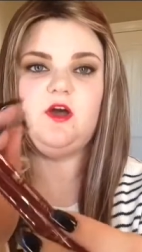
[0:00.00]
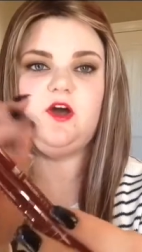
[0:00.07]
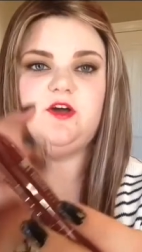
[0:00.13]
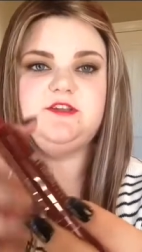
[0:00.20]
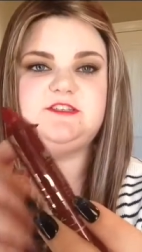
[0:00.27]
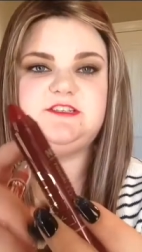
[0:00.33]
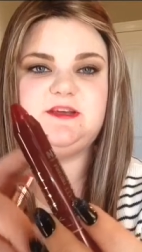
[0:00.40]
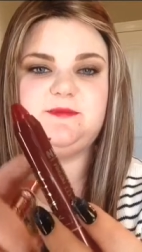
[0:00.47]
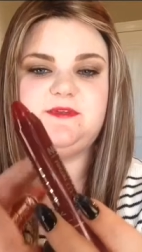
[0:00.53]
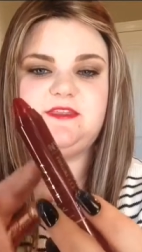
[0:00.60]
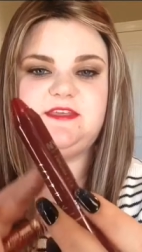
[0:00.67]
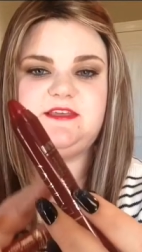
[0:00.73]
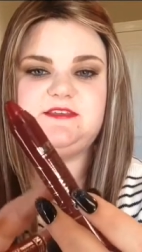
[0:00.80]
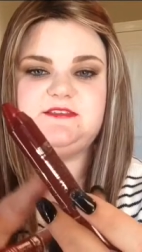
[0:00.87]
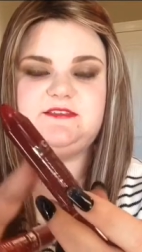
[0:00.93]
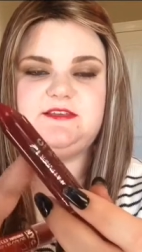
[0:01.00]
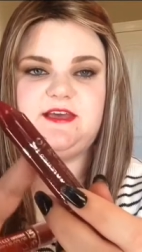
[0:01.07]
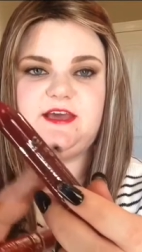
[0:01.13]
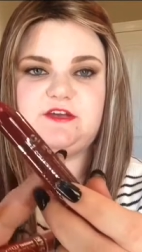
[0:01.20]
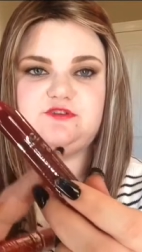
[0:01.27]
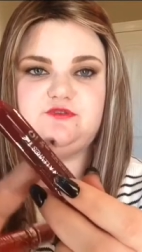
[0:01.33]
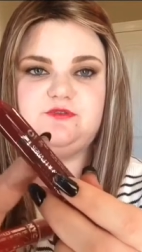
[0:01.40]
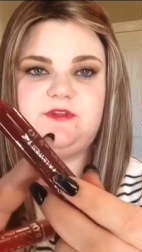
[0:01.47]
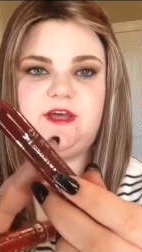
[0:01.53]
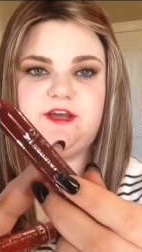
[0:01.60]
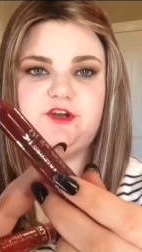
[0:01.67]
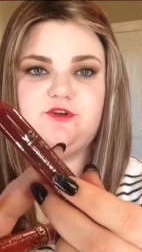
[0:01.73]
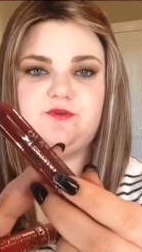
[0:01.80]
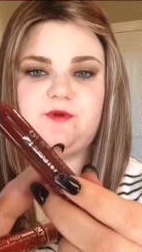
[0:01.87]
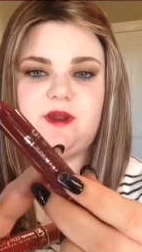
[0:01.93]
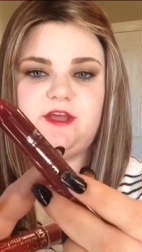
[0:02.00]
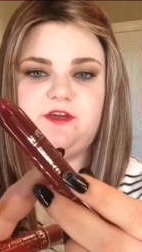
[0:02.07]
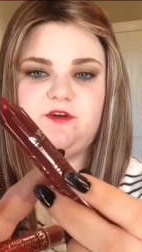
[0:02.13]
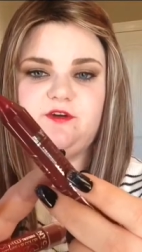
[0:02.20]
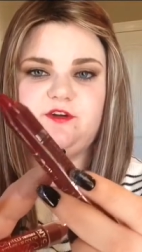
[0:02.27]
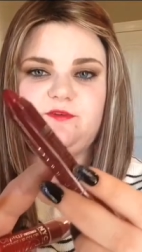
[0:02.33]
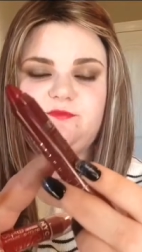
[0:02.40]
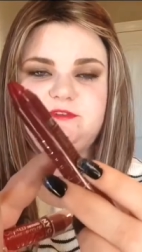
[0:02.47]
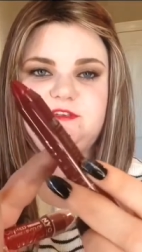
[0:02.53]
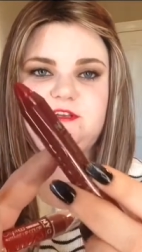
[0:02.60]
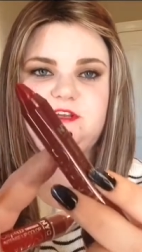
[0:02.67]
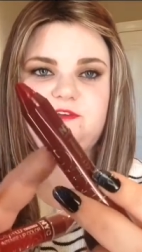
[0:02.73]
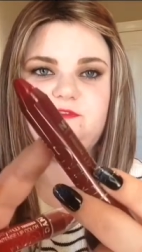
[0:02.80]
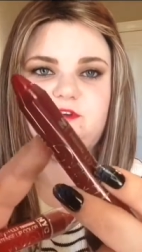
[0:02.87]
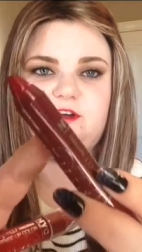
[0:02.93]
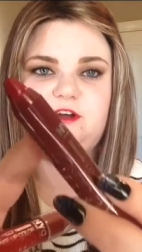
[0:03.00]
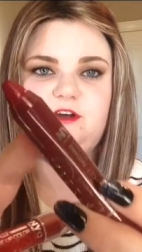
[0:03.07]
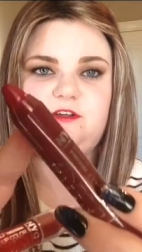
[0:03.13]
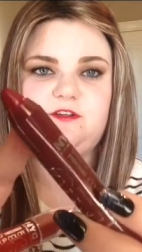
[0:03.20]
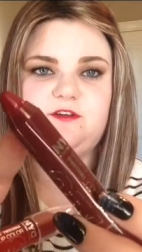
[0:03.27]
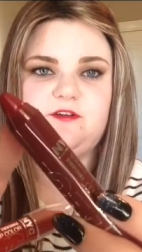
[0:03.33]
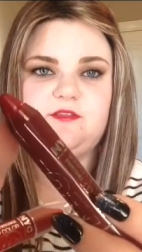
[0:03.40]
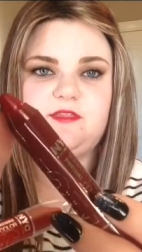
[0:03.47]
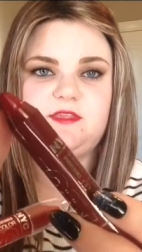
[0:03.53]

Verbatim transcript: On some of these, the actual like crayon was a different color